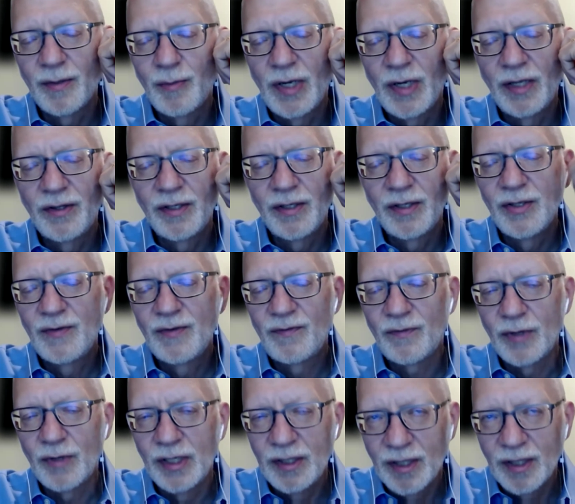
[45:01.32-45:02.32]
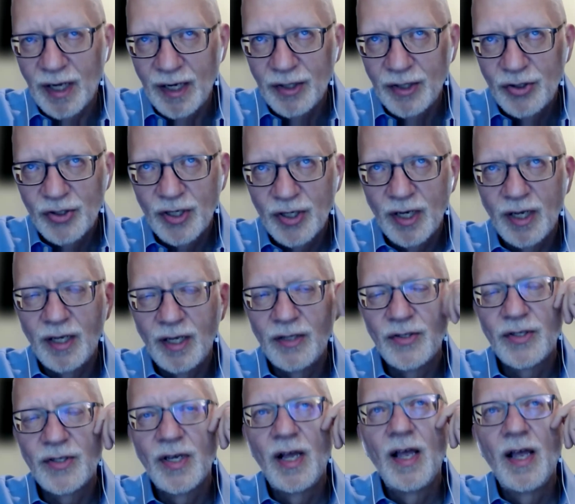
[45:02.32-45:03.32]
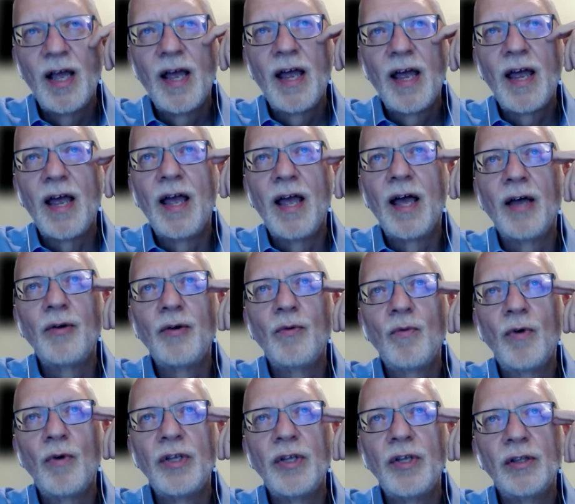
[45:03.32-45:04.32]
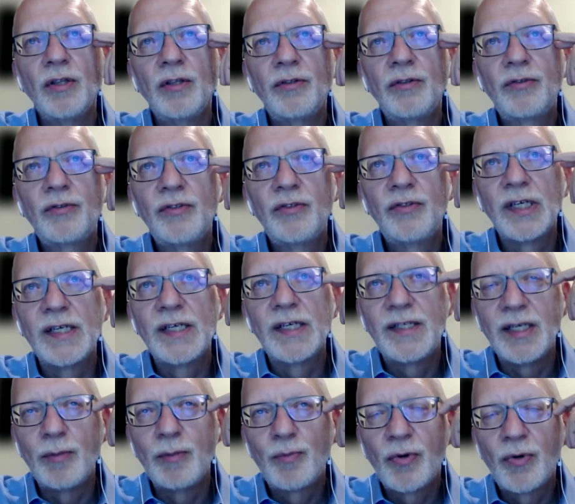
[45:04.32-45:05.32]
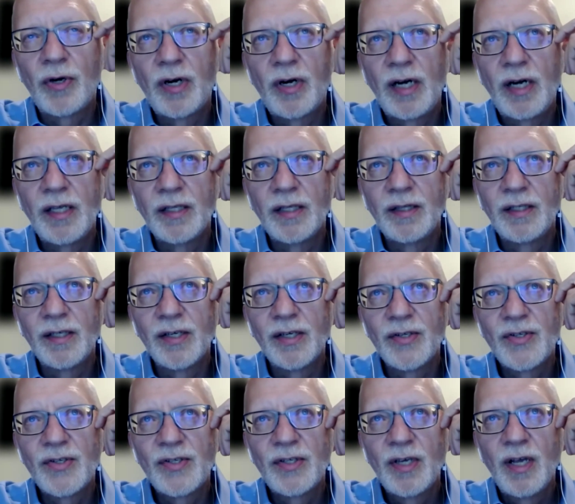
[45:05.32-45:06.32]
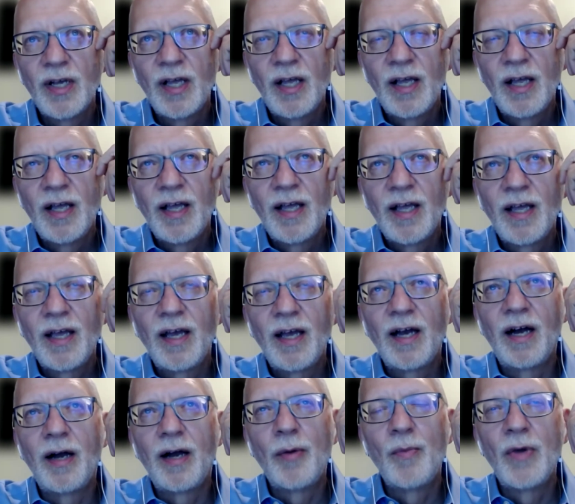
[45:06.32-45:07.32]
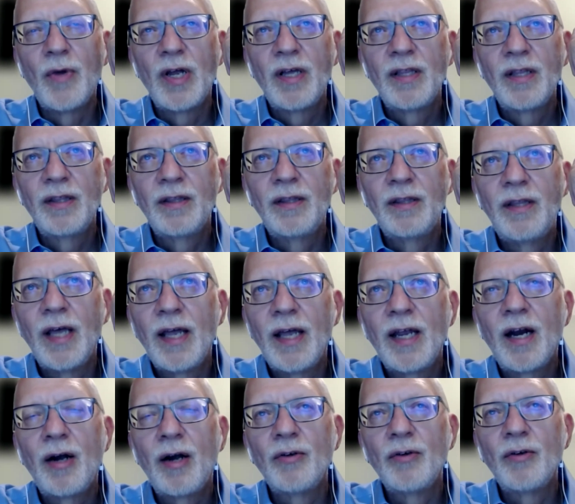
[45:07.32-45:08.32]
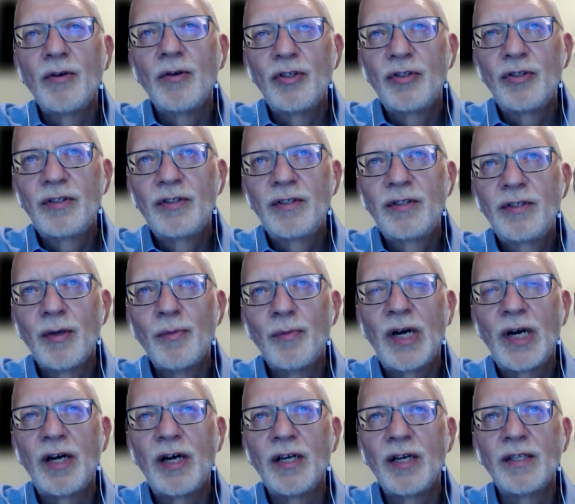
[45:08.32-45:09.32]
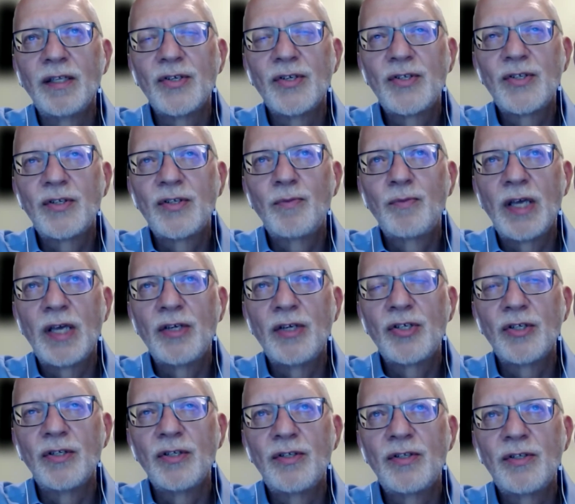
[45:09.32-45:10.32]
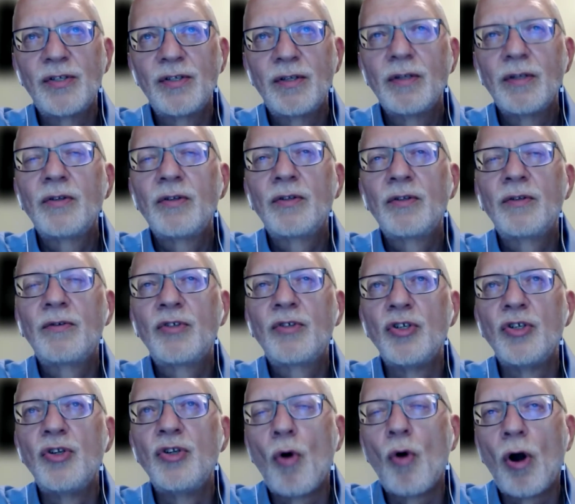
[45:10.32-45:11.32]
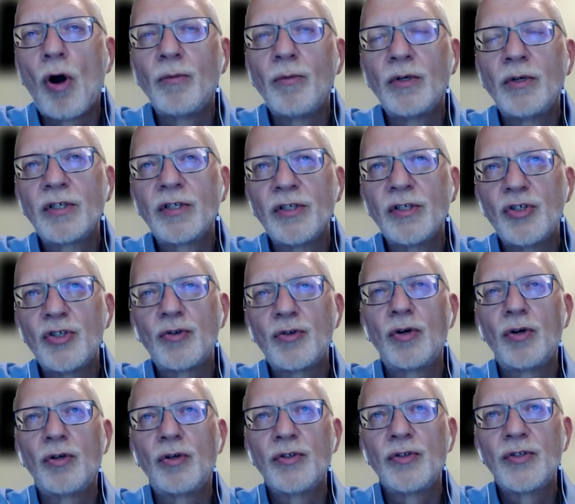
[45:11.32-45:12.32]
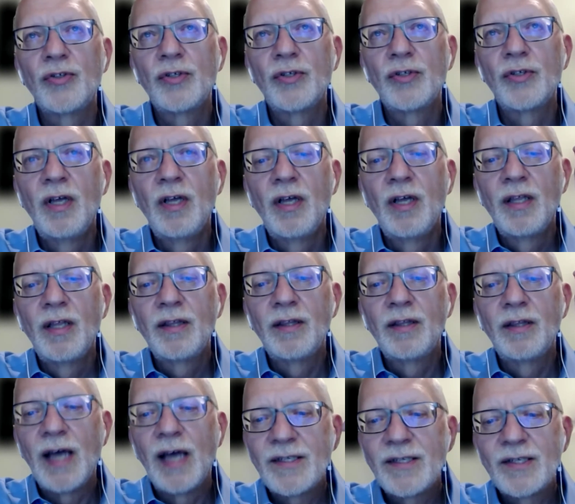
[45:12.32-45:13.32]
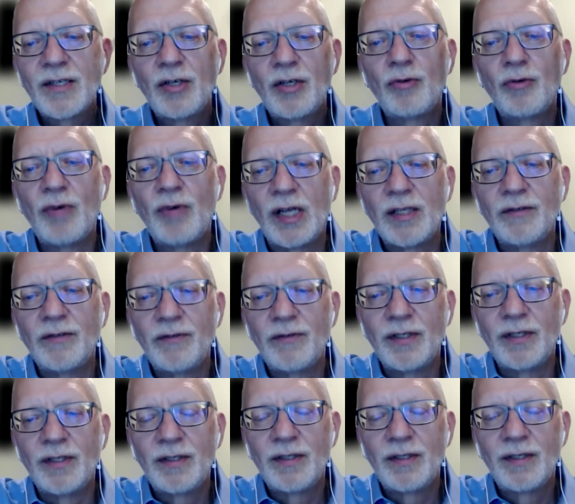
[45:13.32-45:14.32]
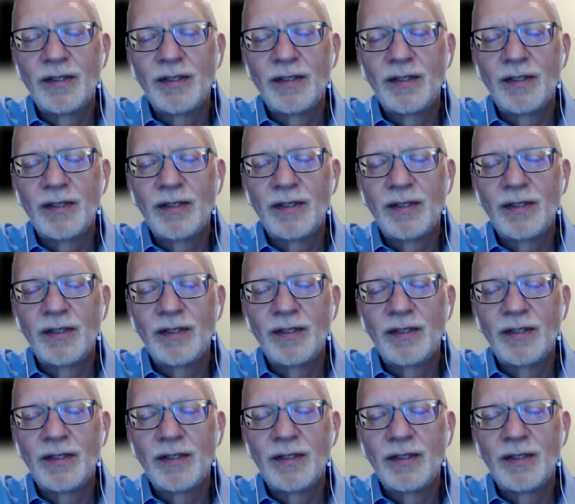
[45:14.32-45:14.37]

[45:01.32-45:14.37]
about these free light chains, and when you dig deeper in this, they are comparing this to patients to normal controls. That's irrelevant.